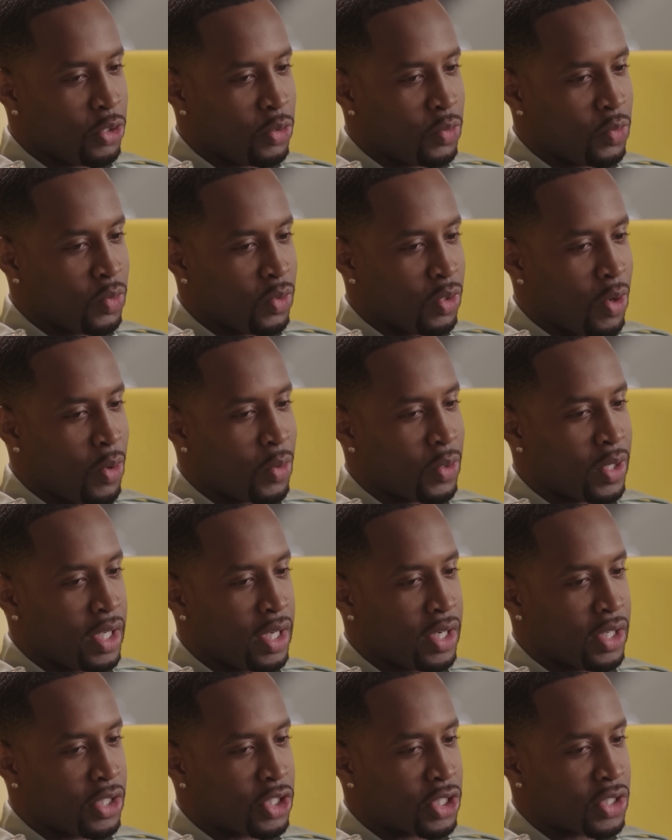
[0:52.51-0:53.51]
you low-key
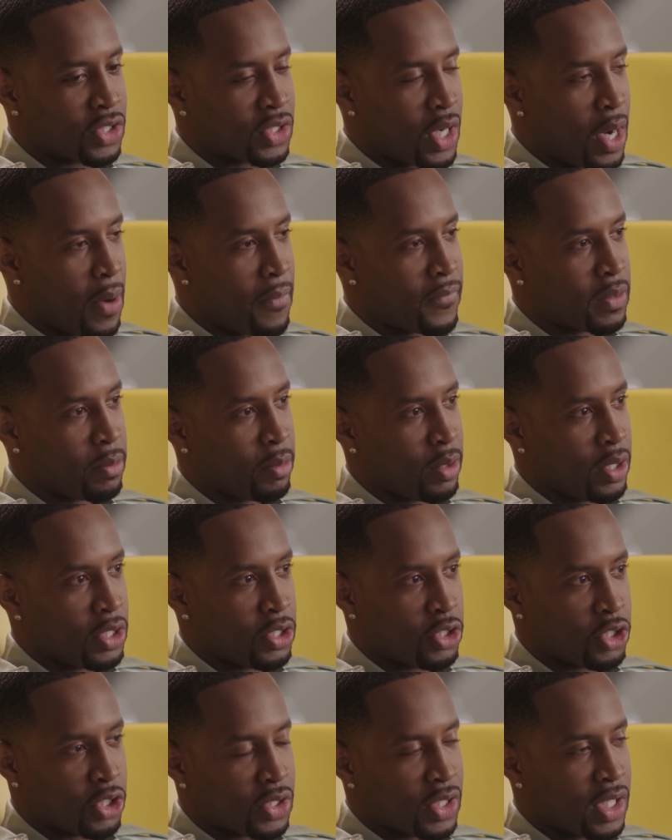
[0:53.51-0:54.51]
are just comfortable and
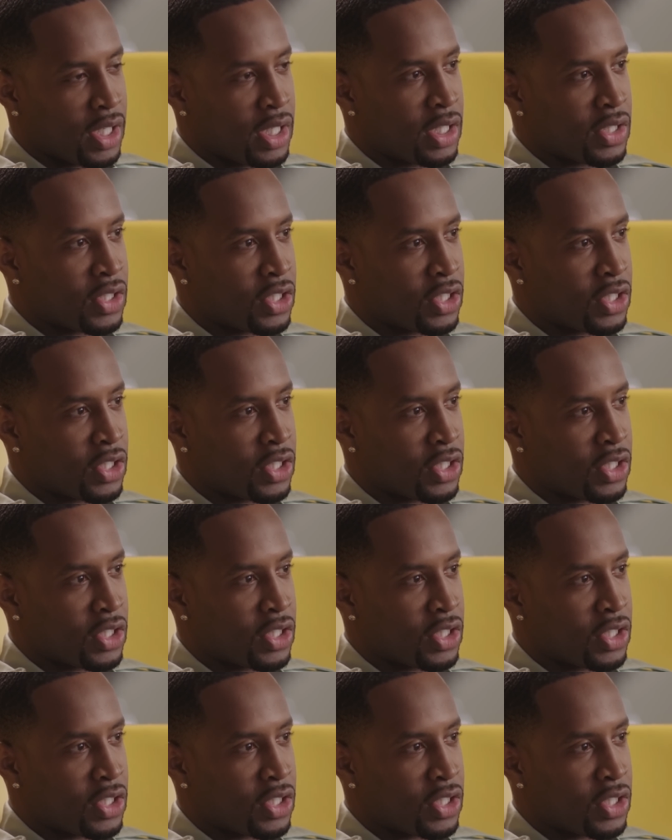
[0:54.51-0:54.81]
you're just in the